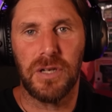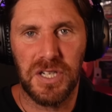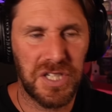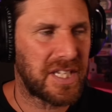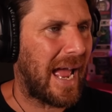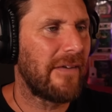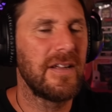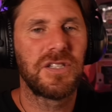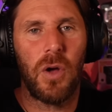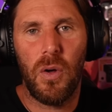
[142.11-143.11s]
It just
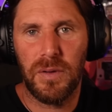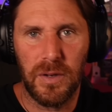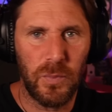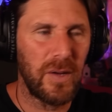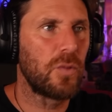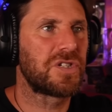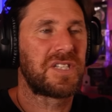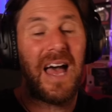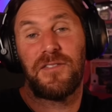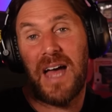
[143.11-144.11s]
carries on, and we all just
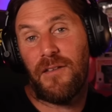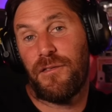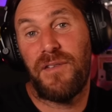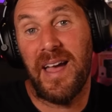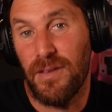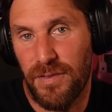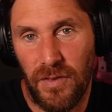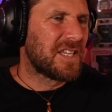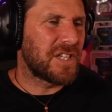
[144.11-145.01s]
have to have faith, right?